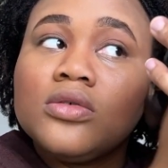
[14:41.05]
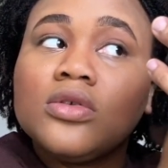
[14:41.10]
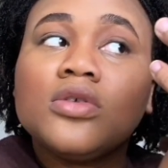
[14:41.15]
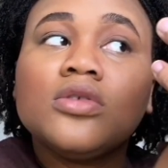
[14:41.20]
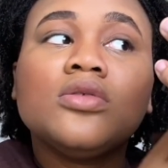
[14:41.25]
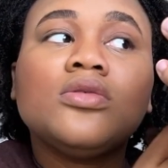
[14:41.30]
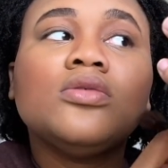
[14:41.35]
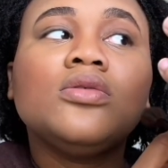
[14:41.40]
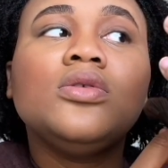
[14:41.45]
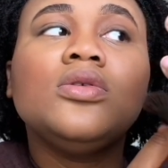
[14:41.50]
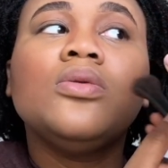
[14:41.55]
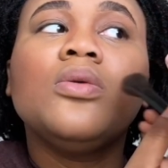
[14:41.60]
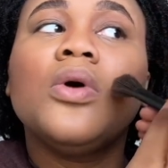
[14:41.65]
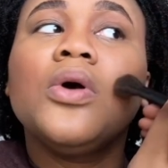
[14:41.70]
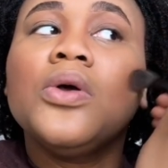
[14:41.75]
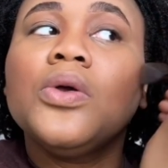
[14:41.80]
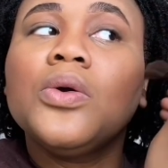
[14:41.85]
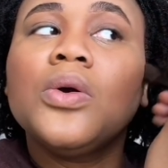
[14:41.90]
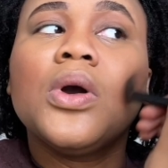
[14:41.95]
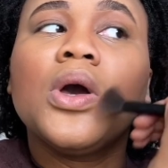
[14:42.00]
Just do the
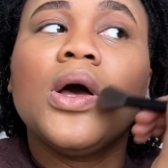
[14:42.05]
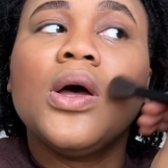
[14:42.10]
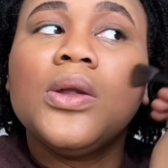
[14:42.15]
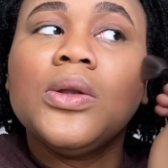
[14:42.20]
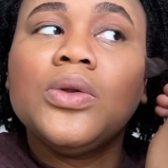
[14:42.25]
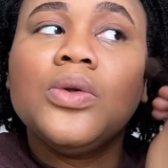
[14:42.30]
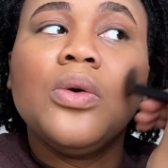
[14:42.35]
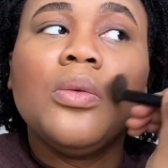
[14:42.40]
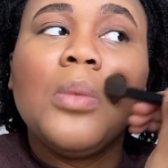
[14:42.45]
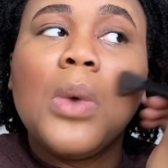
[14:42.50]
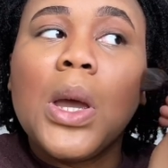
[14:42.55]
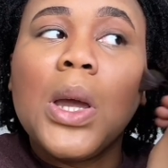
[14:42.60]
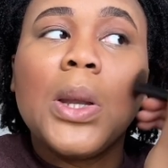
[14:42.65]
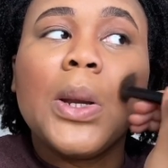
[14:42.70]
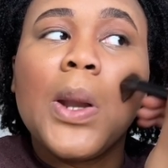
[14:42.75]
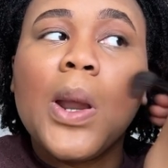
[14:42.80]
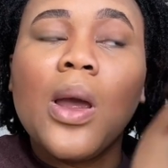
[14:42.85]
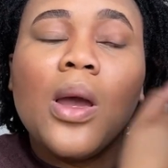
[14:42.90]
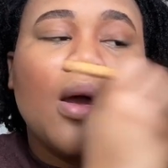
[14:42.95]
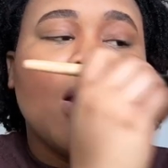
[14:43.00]
one you can do, my
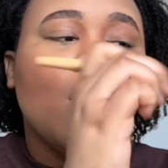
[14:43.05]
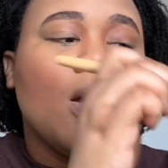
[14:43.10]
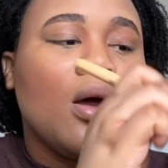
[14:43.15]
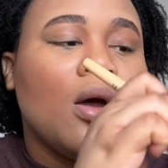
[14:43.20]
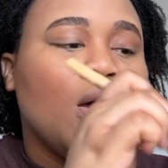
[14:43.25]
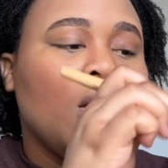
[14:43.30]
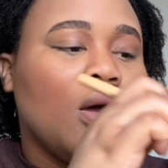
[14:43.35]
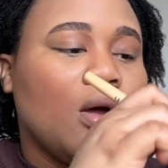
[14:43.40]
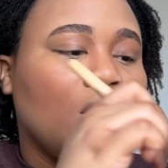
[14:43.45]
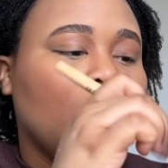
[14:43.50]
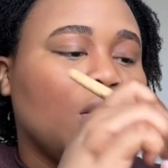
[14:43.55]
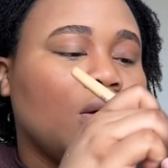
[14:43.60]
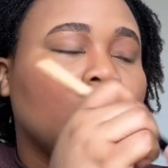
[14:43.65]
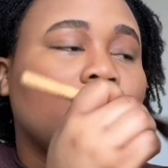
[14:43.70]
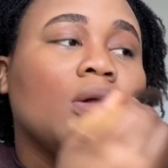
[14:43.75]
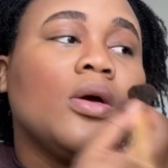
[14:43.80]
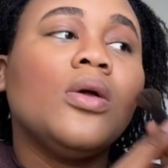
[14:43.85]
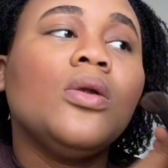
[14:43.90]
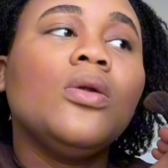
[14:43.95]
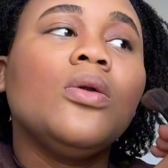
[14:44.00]
dear.
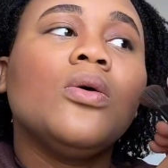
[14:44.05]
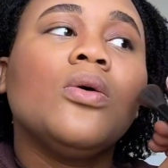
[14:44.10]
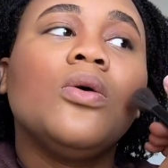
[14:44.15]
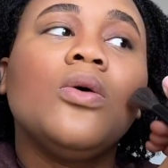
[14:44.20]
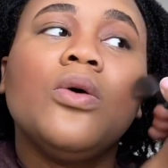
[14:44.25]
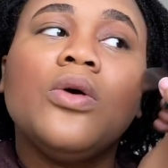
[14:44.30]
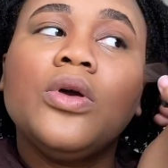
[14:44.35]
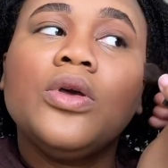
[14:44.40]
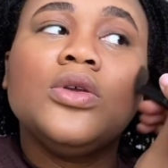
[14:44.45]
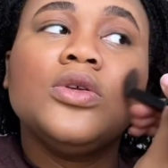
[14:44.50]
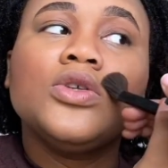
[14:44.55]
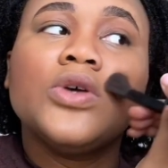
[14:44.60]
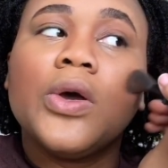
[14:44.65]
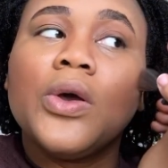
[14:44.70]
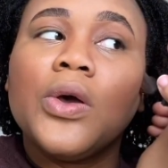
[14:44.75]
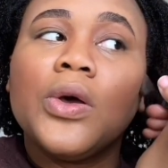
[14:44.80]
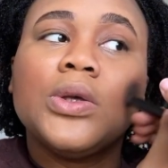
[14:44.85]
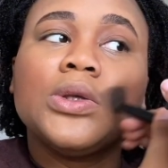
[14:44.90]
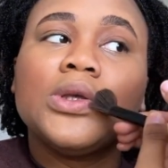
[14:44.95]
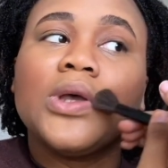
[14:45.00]
Enjoy
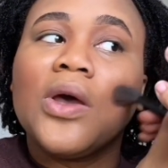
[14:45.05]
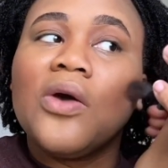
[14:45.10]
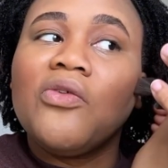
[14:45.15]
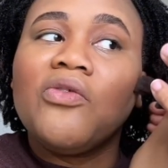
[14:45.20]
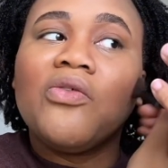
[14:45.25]
yourself.